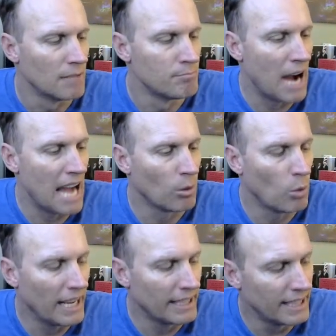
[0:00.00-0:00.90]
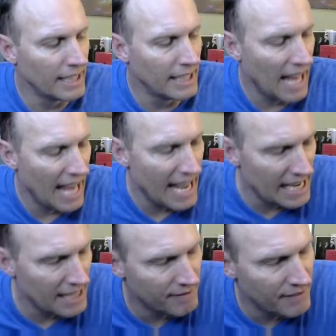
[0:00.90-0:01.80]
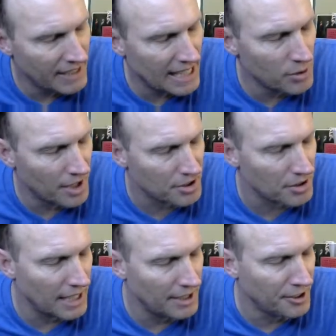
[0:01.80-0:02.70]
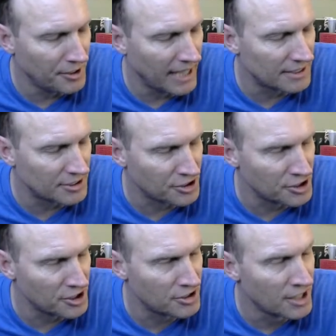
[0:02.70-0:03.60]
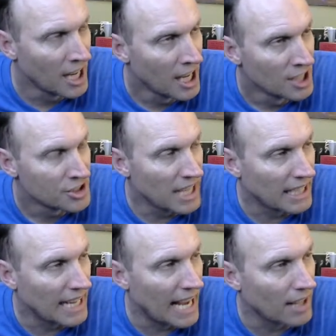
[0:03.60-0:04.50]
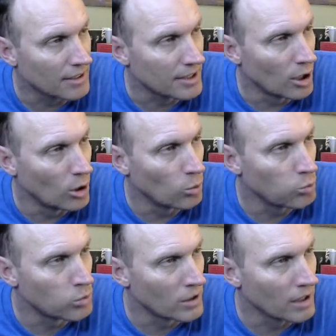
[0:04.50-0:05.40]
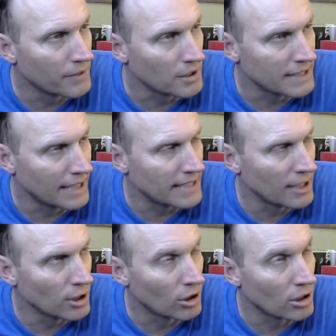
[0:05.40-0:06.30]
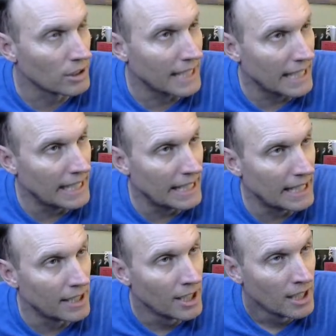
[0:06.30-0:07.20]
By the way, did a video yesterday. You guys should check it out. So one of the first things I learned in